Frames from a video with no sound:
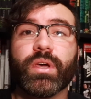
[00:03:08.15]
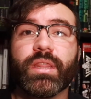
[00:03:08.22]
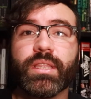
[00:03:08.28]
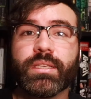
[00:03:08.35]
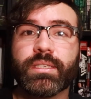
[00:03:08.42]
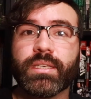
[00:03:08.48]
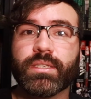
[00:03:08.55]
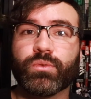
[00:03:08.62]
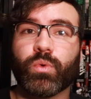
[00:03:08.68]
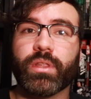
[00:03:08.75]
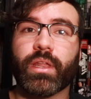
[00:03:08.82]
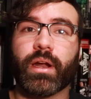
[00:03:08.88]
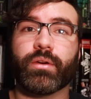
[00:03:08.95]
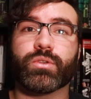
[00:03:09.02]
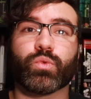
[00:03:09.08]
and this is one
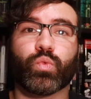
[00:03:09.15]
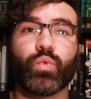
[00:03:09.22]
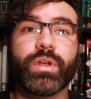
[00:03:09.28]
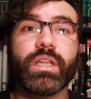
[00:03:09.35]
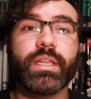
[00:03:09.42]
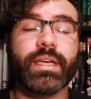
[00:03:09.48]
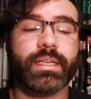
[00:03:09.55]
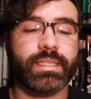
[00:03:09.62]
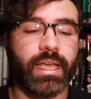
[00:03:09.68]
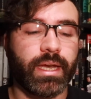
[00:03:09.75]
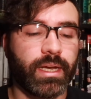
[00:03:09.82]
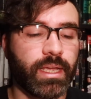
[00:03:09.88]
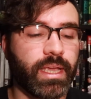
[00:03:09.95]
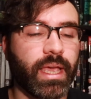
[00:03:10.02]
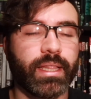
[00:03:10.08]
that I was really
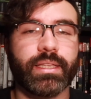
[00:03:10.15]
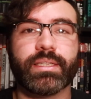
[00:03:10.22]
excited to get.